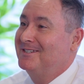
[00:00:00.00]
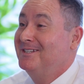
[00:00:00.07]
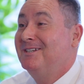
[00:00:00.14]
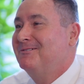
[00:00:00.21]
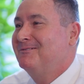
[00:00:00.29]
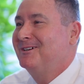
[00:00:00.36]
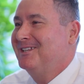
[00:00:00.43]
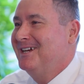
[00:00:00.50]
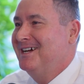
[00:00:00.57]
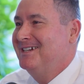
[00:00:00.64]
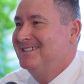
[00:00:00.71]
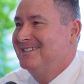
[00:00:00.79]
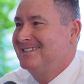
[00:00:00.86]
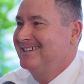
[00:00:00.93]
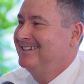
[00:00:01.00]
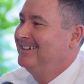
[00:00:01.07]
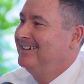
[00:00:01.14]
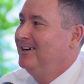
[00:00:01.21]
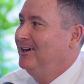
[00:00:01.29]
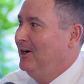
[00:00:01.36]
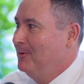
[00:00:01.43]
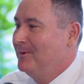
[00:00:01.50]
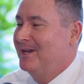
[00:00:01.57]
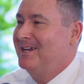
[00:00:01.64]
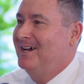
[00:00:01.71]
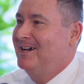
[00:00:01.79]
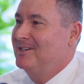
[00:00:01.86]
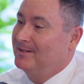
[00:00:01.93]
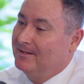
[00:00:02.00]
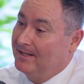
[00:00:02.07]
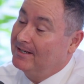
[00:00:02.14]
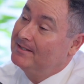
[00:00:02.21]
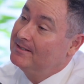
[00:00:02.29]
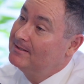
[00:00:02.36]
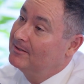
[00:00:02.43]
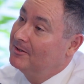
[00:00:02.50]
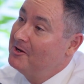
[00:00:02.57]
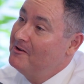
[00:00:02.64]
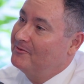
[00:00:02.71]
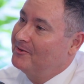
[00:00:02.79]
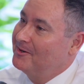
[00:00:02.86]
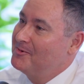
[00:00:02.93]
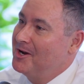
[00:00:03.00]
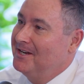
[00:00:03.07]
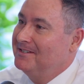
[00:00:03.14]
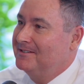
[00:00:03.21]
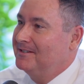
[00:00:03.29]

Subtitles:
Then you realize, oh my gosh, so like this is your law firm, right?